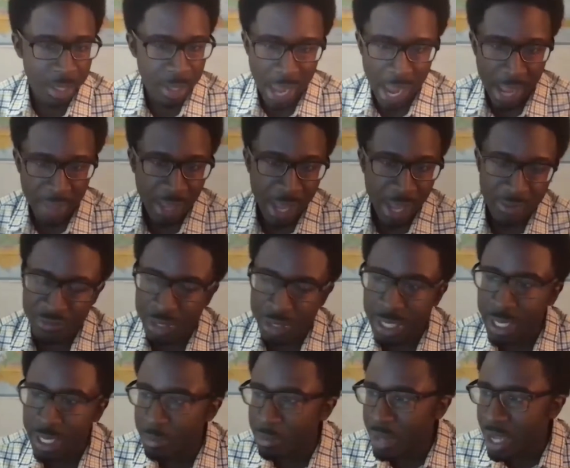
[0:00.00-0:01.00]
I feel
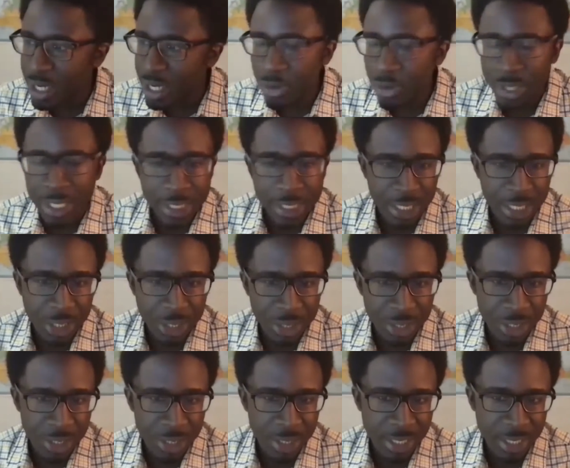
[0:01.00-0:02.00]
like many organizations
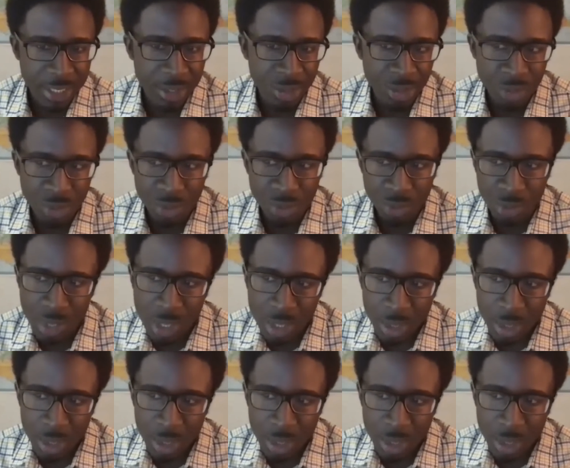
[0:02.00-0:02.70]
just need to